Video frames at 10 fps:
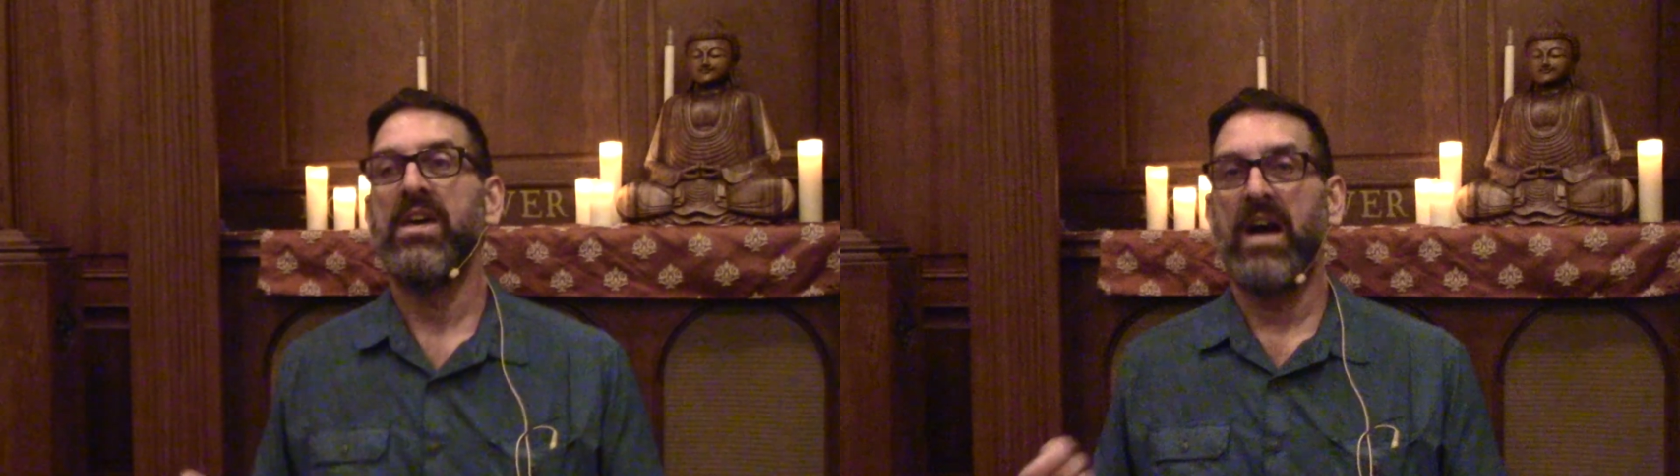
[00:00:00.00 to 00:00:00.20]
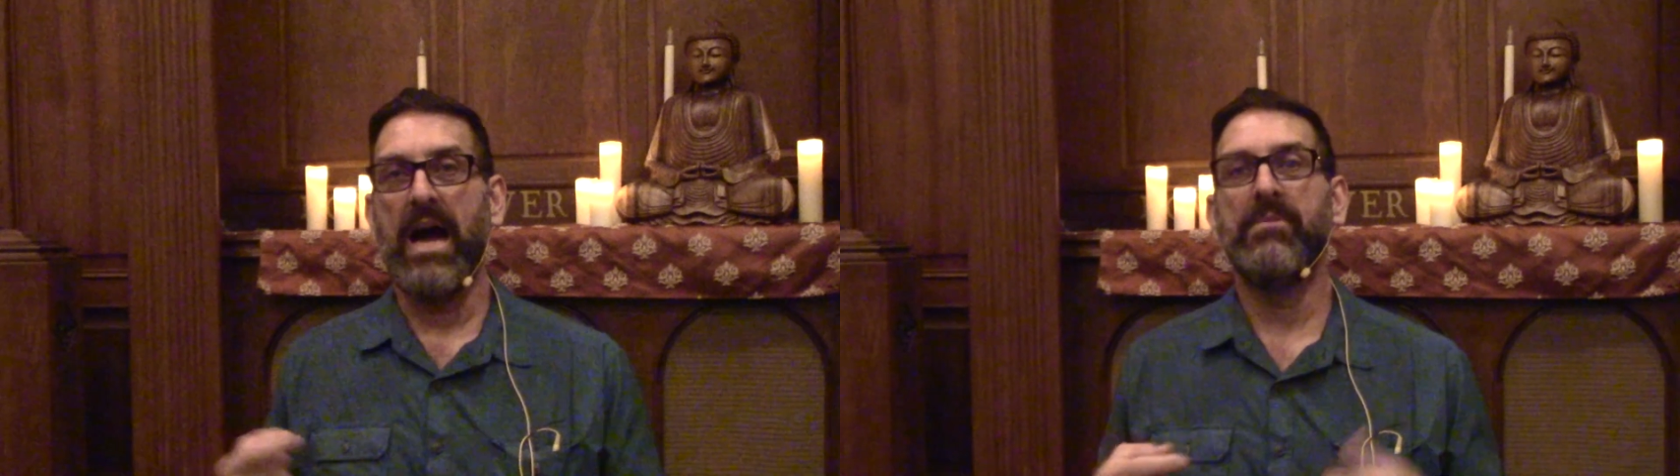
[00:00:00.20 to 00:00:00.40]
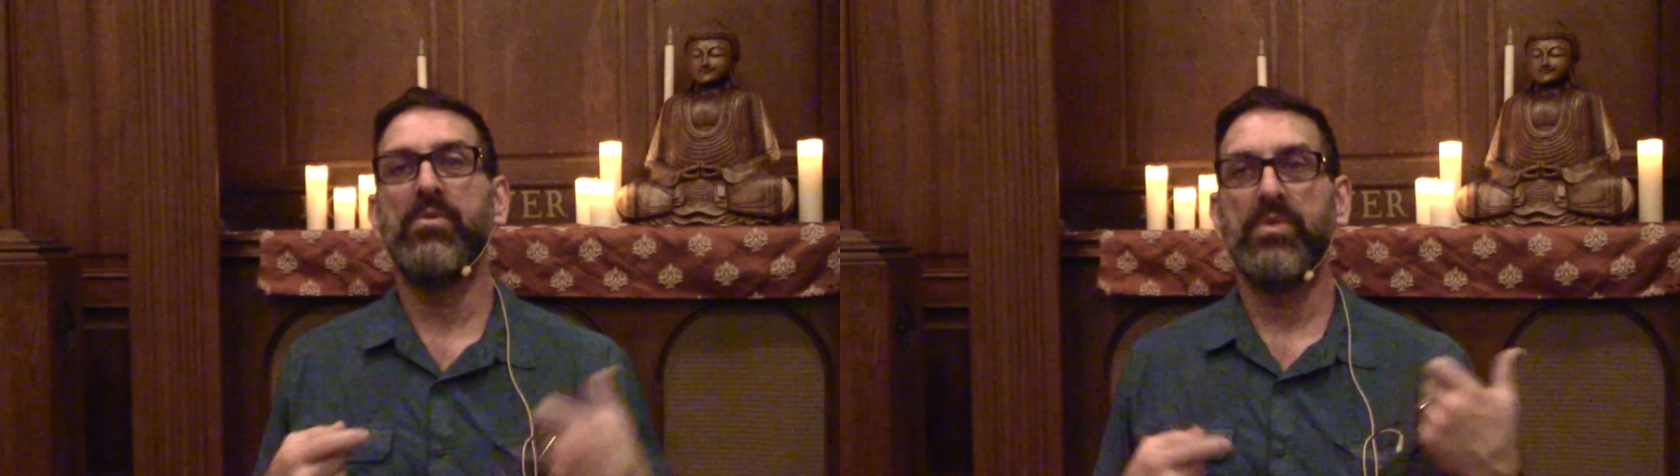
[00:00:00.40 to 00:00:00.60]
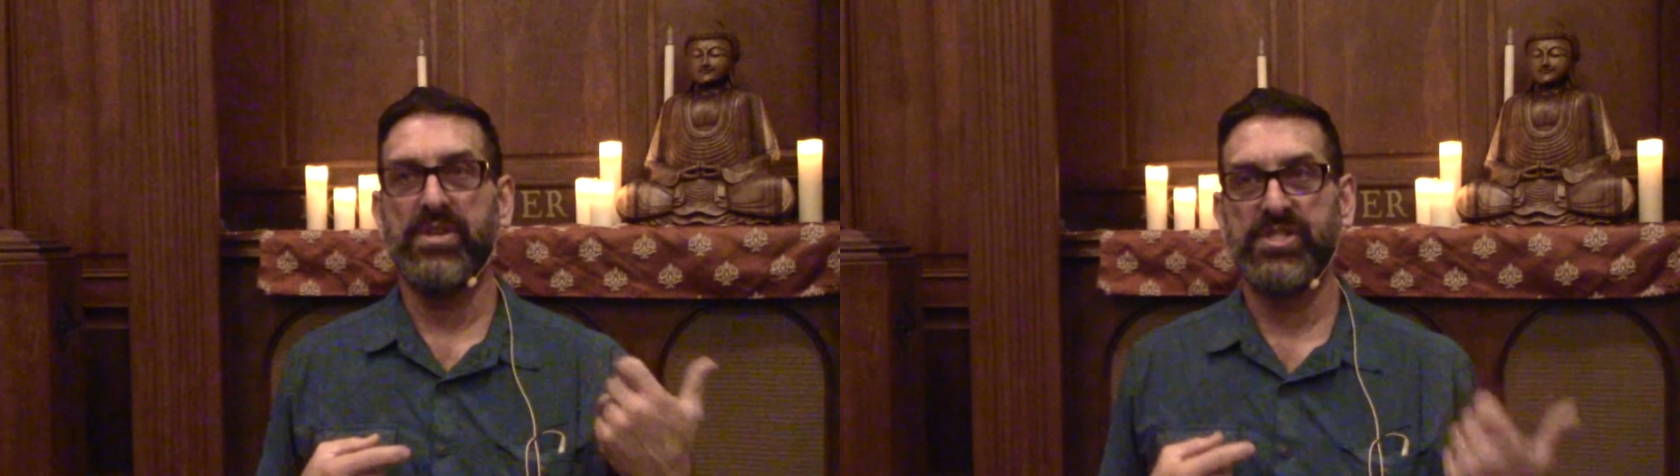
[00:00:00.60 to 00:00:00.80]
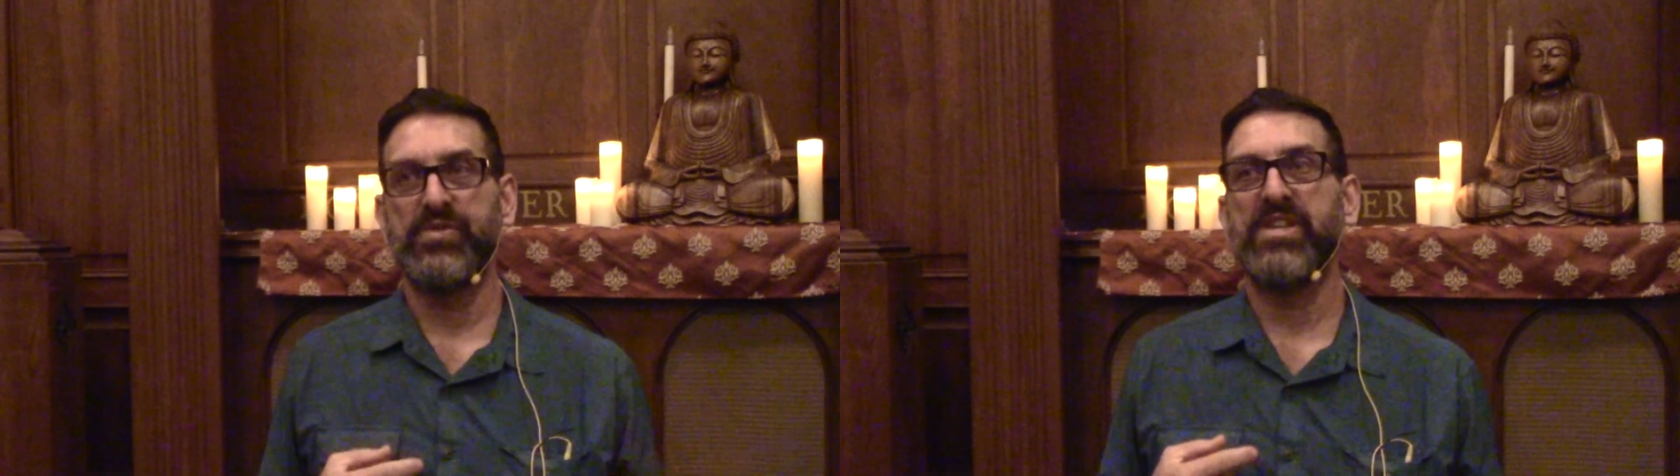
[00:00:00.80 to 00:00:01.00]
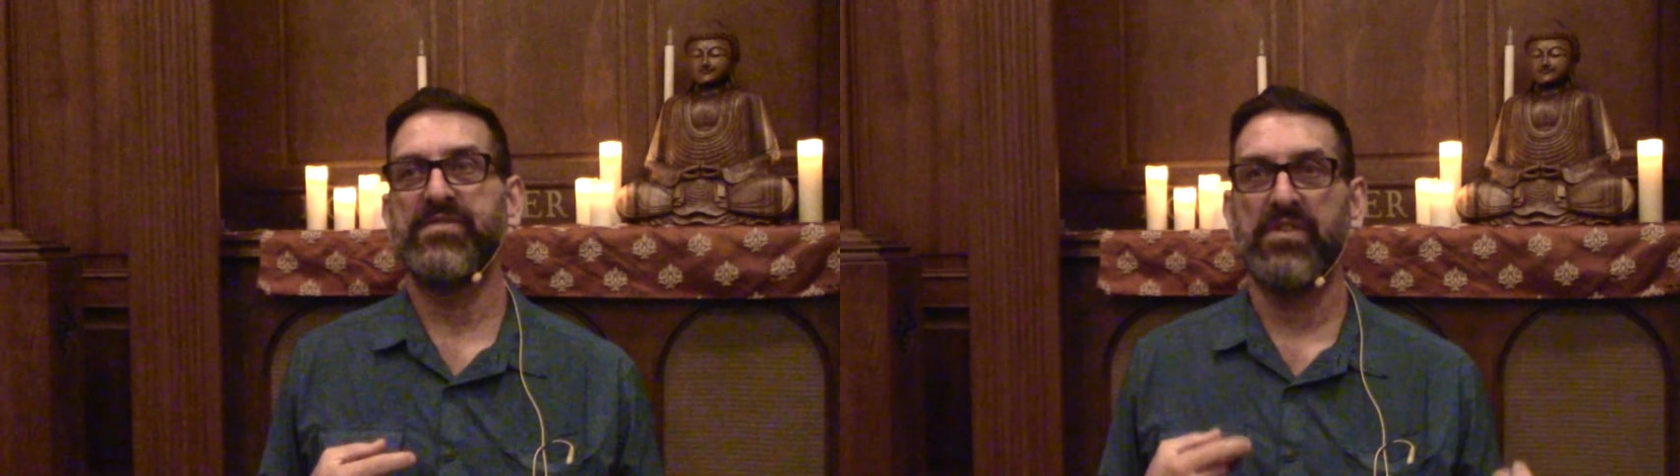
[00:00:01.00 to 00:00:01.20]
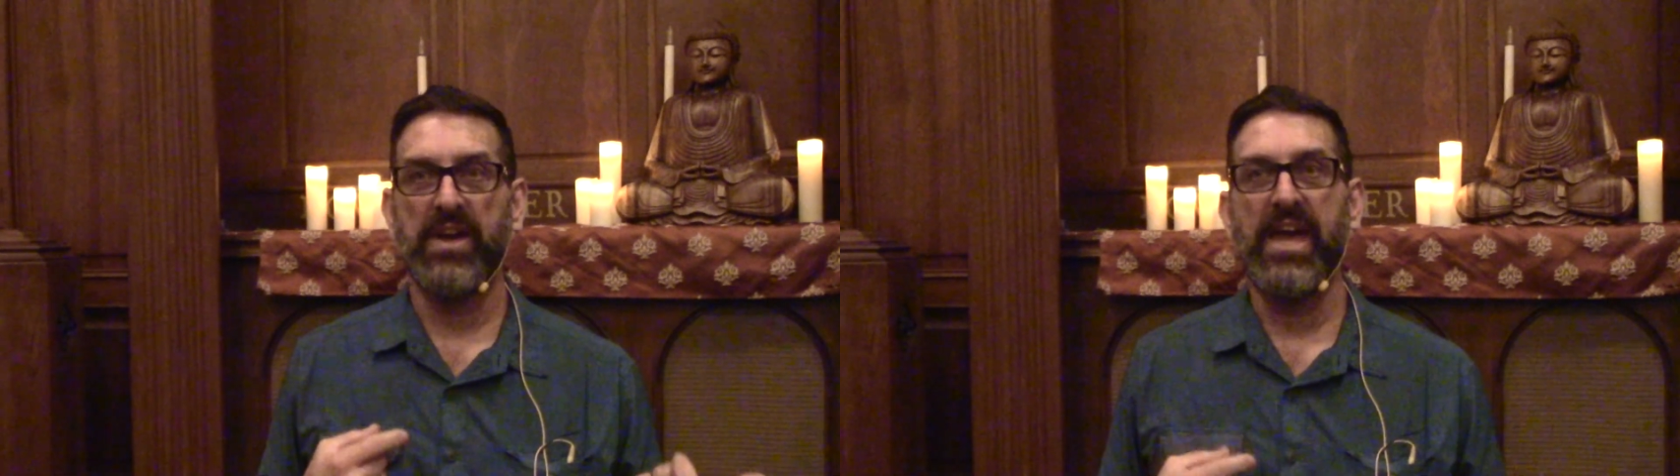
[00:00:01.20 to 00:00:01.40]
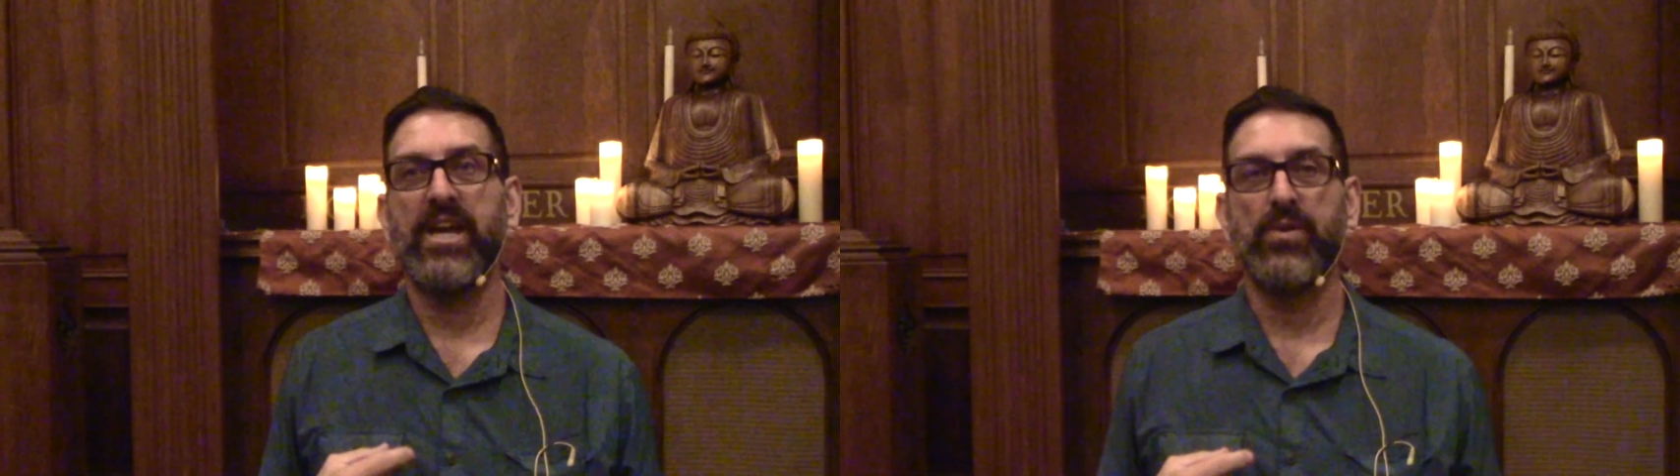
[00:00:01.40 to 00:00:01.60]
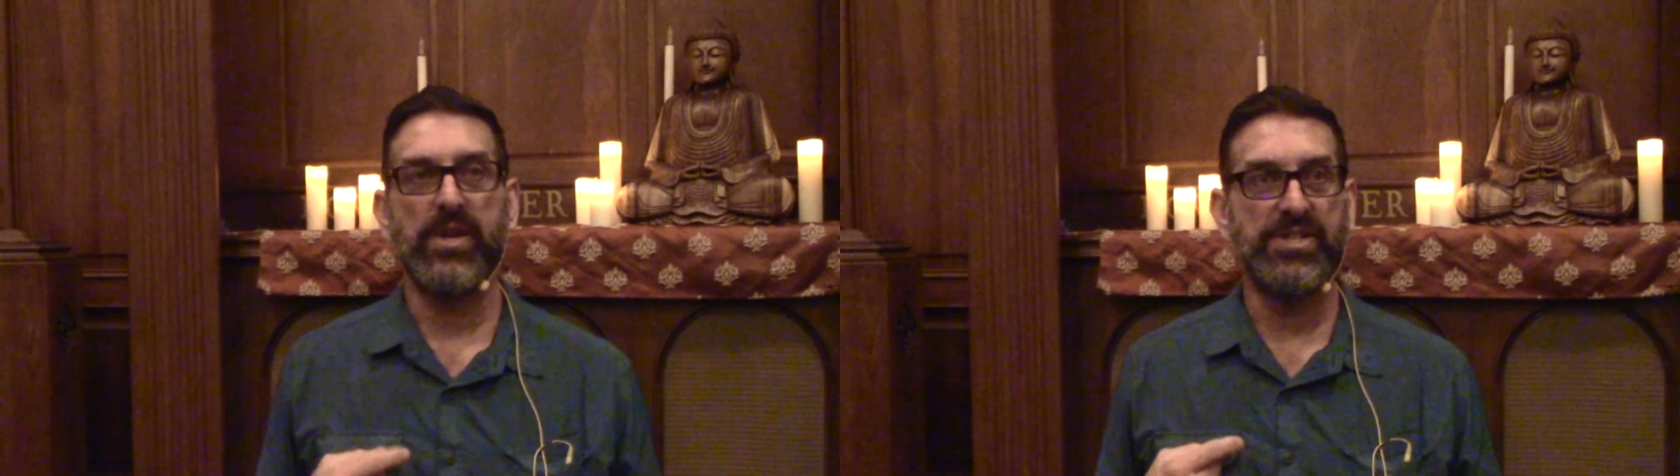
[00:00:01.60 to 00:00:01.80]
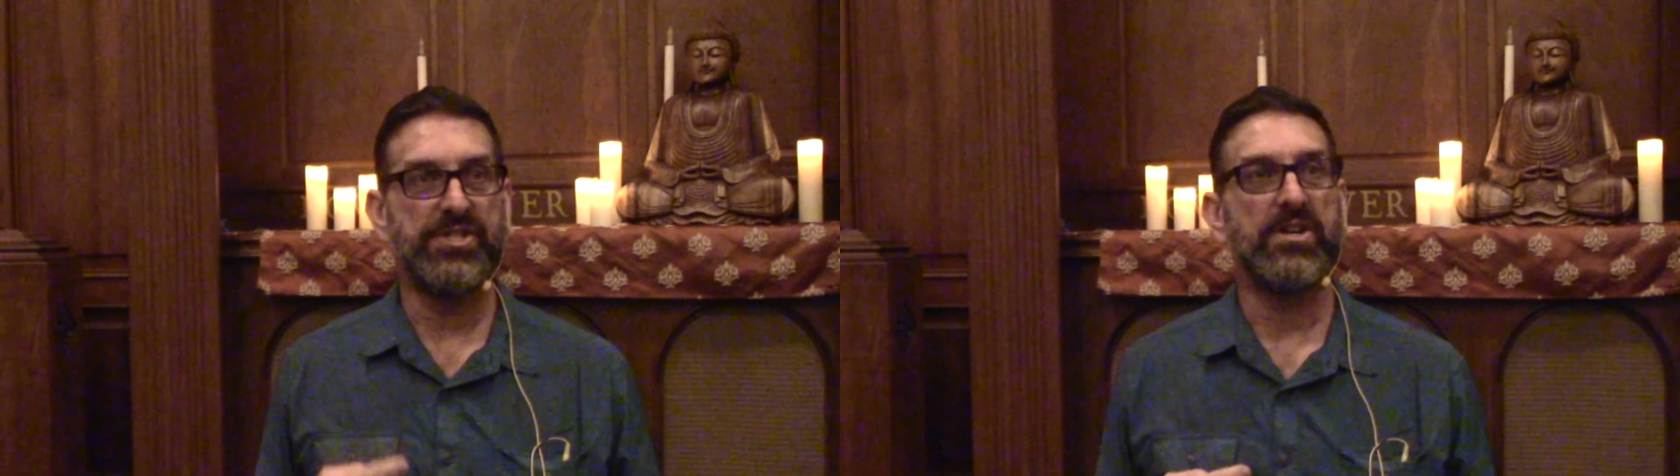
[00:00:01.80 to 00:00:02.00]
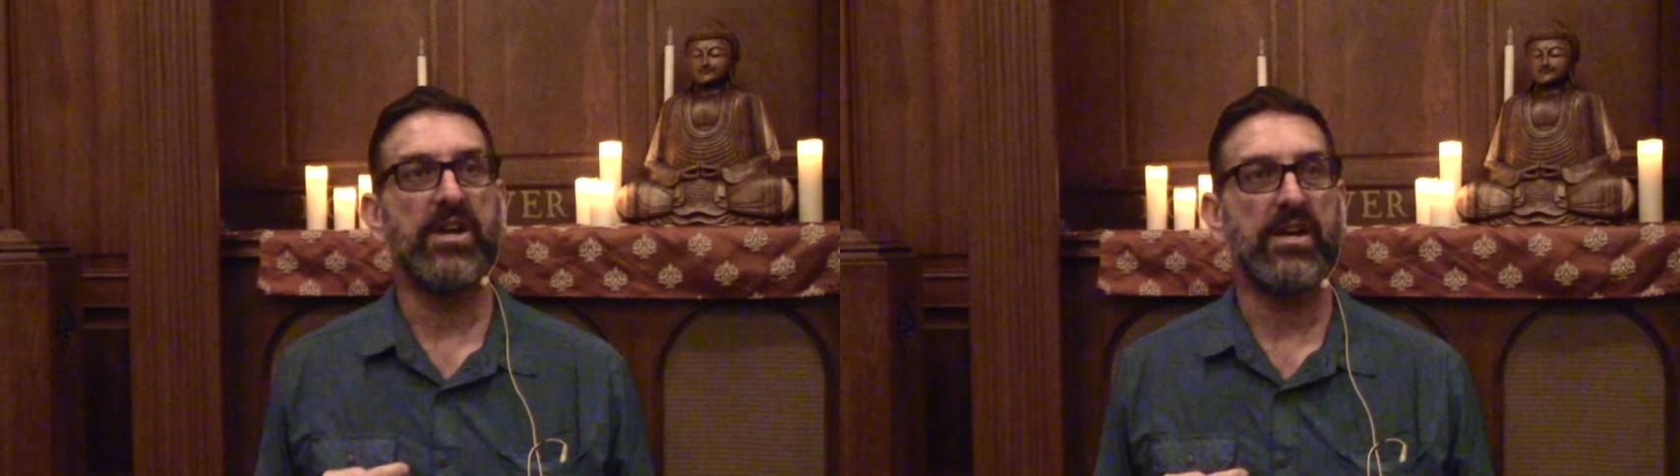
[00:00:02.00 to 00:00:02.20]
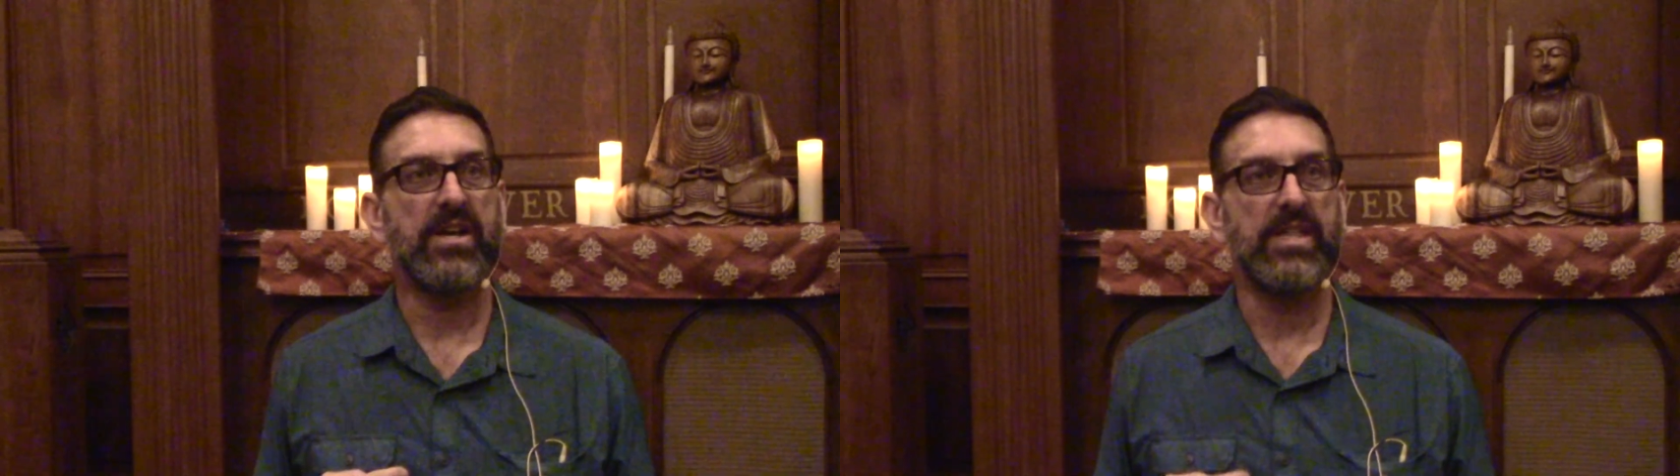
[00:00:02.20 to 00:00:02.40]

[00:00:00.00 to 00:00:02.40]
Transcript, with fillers: I'm a really stressful, angry jerk.